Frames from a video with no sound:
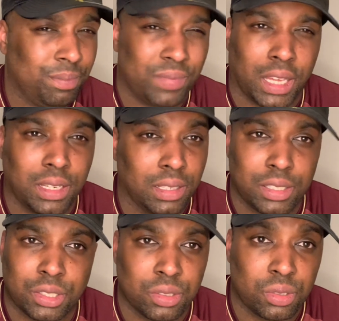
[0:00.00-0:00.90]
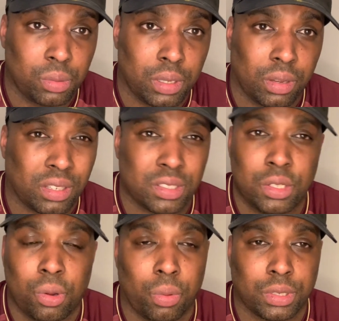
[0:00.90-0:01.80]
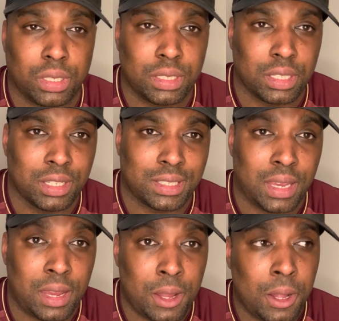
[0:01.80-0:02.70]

I didn't listen to it because you know what he's going to say.